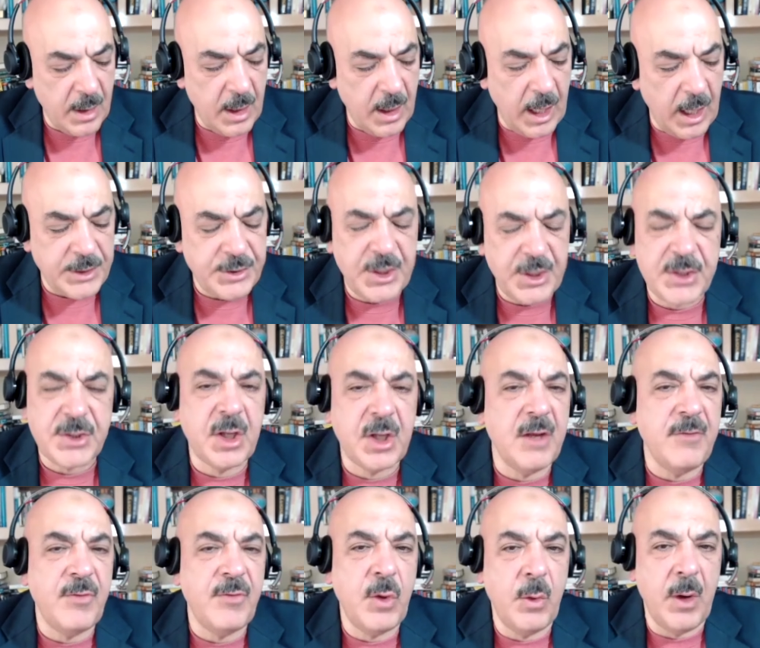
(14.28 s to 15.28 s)
And just to
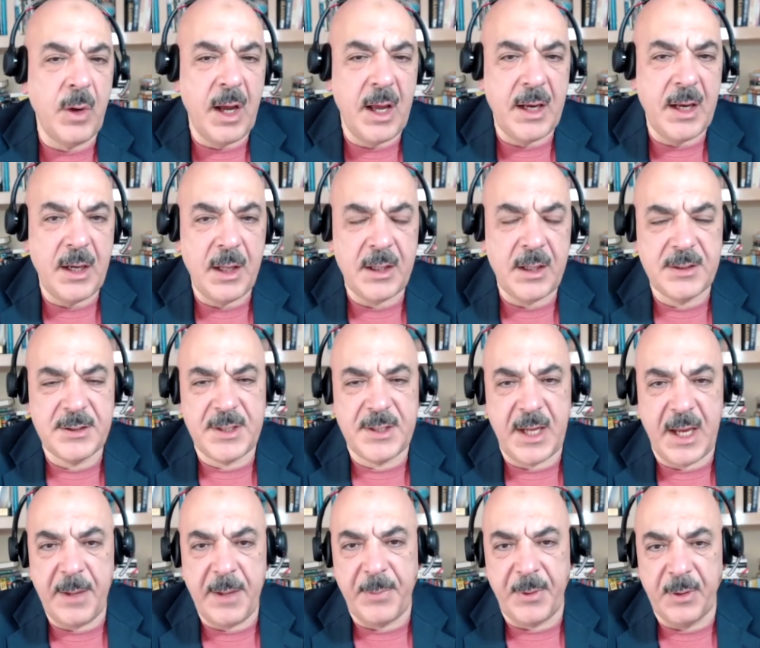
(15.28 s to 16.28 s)
give you an
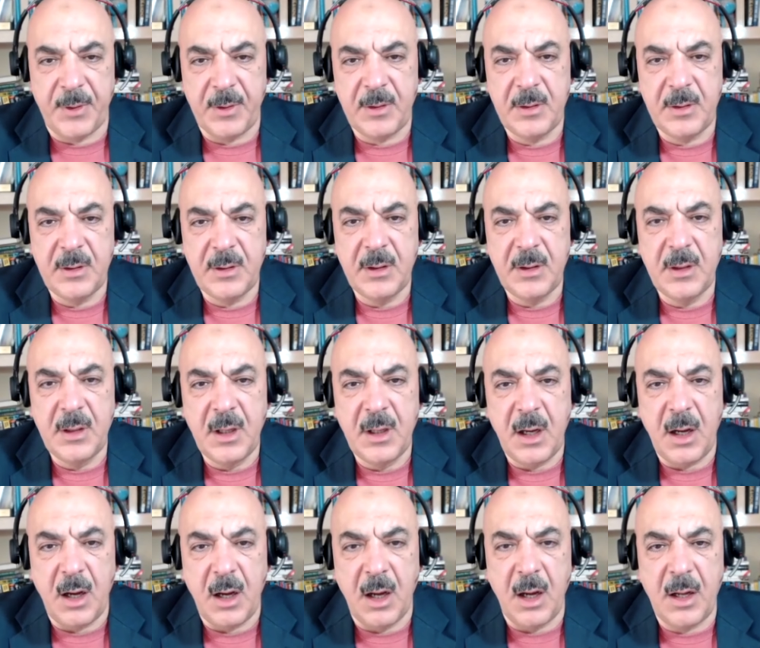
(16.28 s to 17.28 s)
example
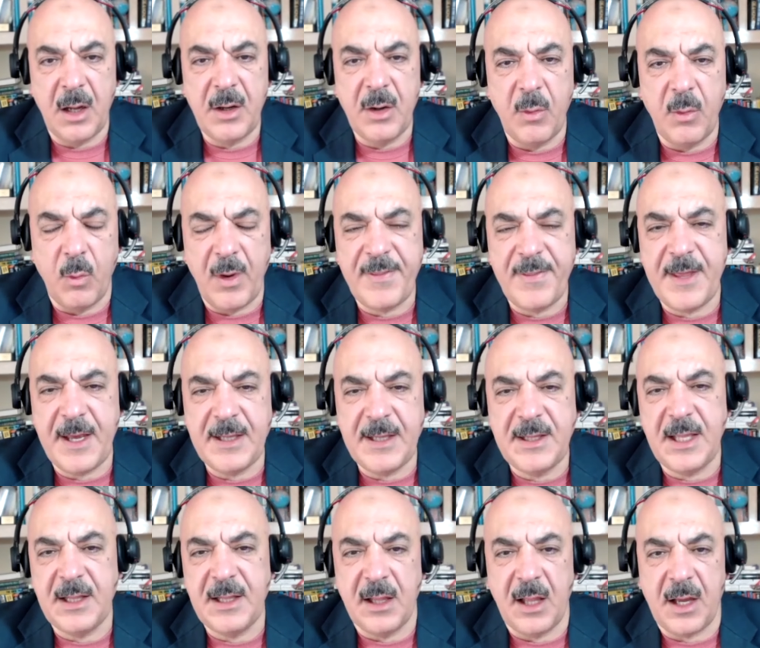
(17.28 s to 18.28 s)
on what they
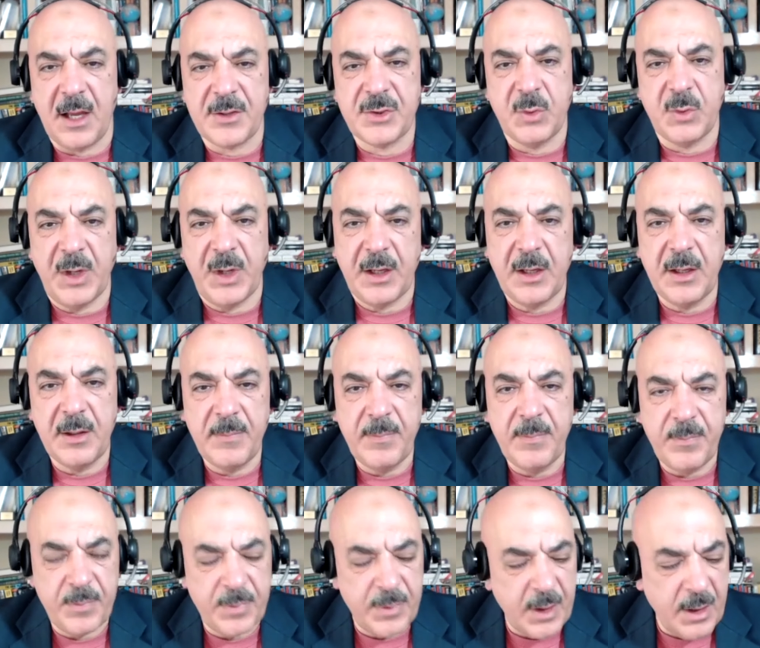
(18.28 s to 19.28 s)
did last week,
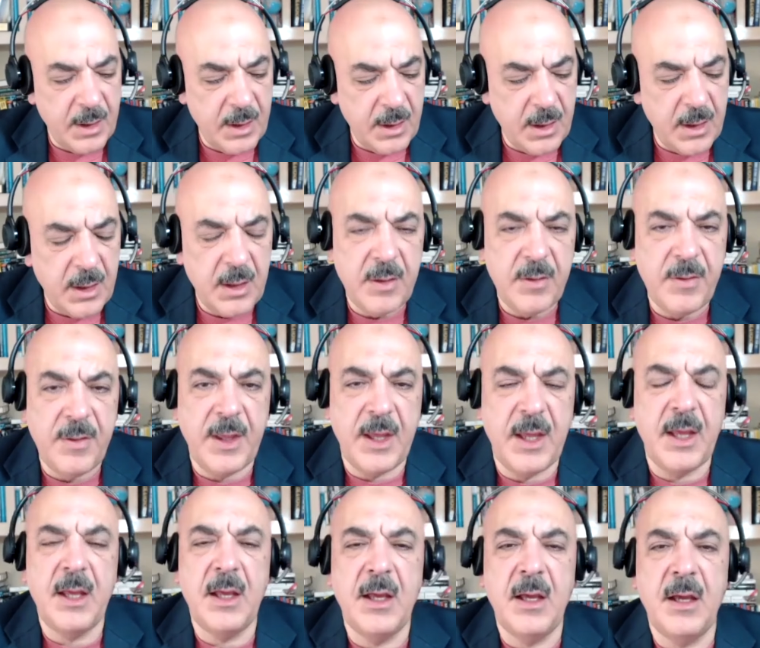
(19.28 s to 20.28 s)

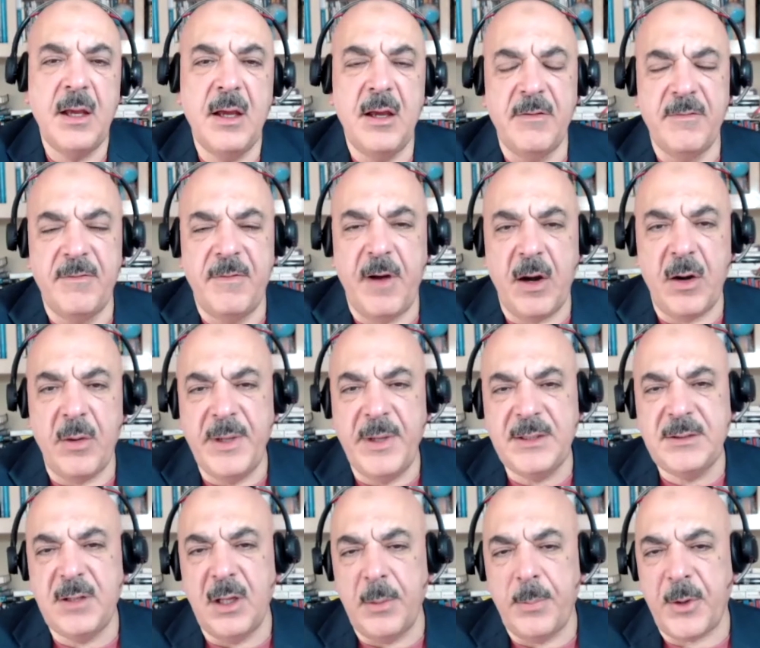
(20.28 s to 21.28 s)
the
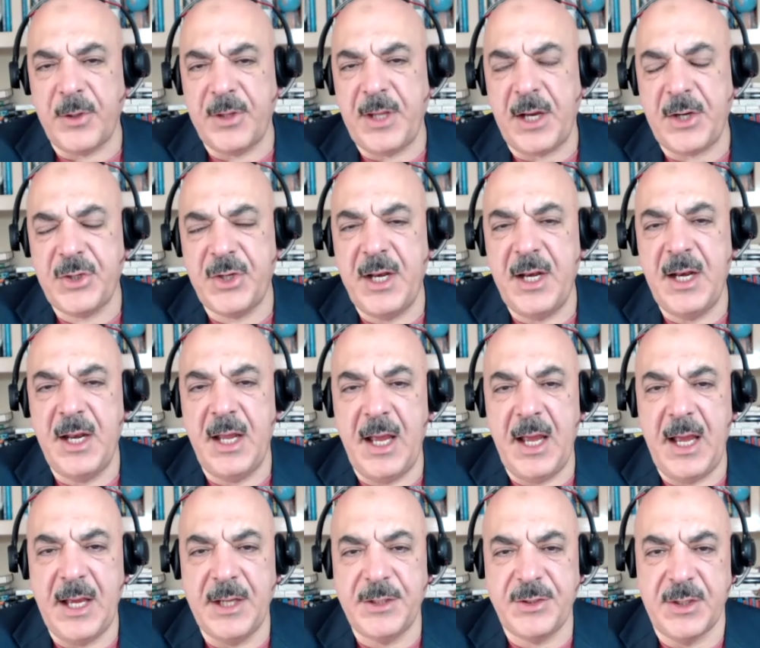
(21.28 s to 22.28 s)
Environmental Protection
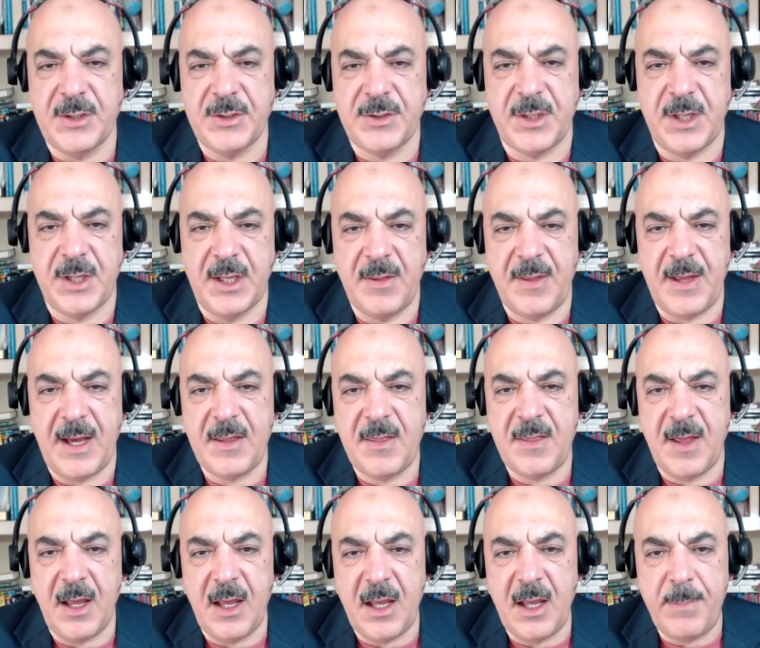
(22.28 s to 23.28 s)
Agency, that
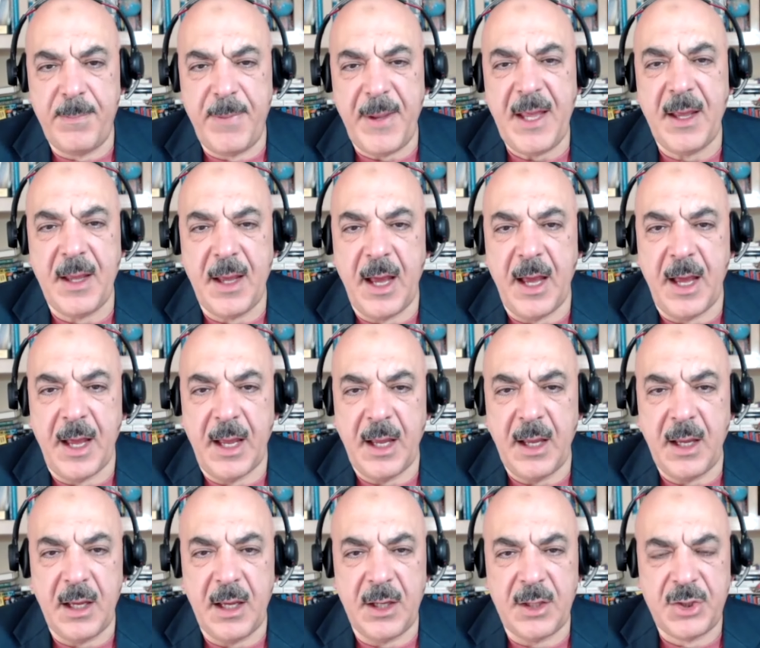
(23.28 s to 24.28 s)
the EPA,
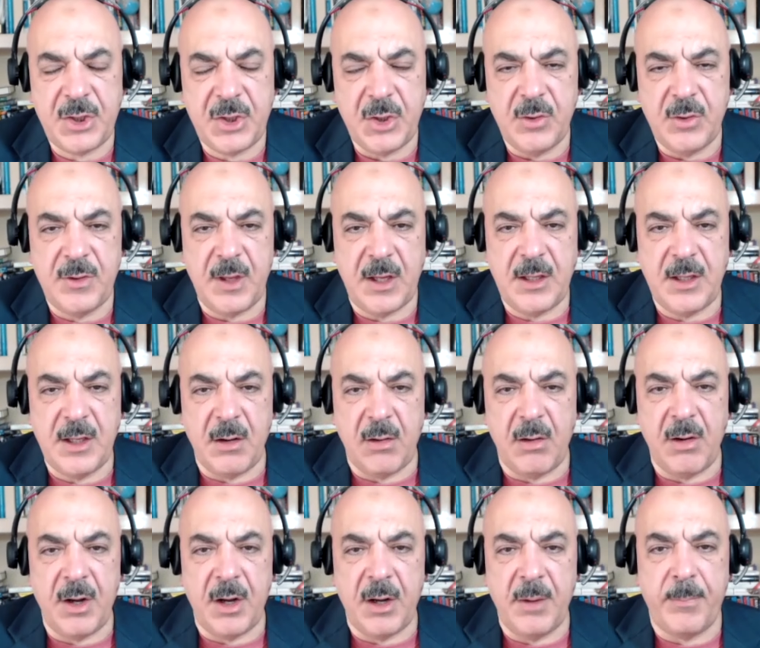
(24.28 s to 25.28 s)
issued the
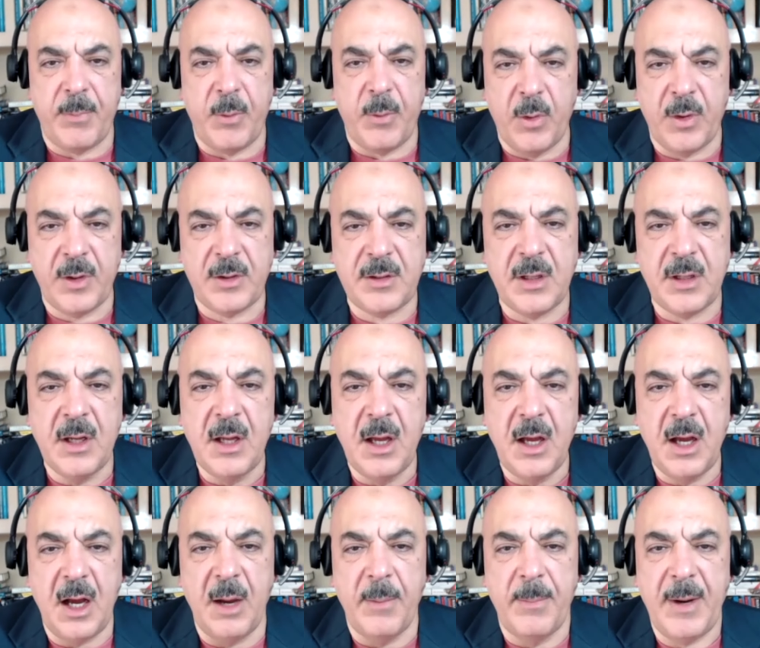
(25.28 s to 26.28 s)
yearly report
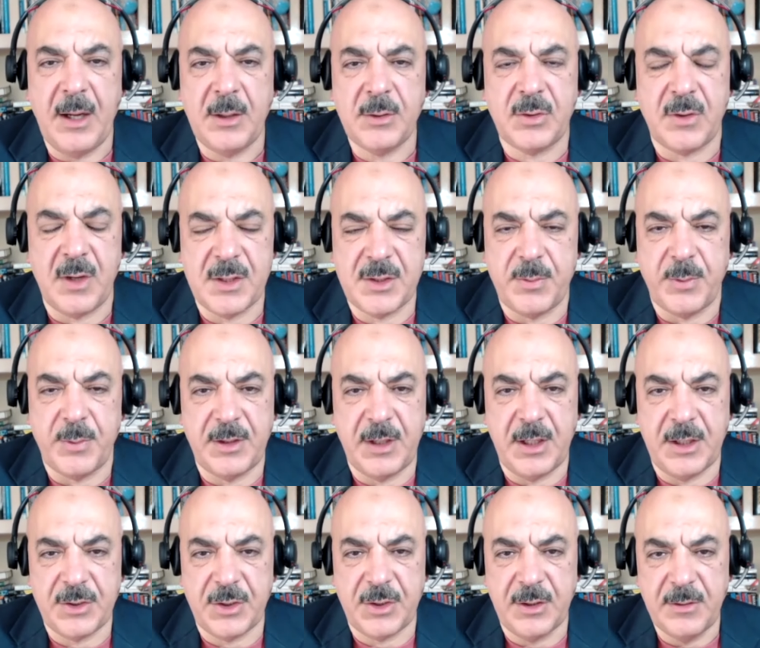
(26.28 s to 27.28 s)
about transportation.